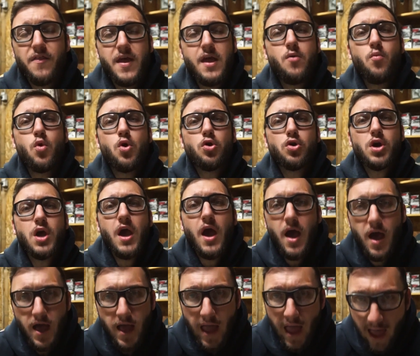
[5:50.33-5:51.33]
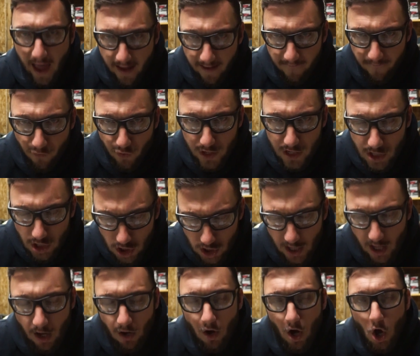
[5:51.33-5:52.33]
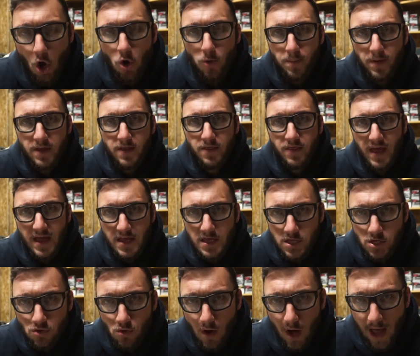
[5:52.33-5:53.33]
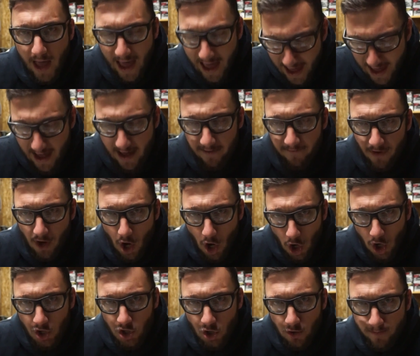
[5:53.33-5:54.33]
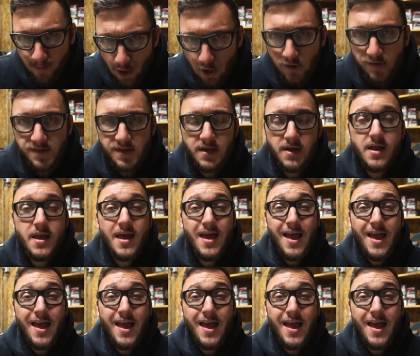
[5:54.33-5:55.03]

they will cut every shell open that you have on your person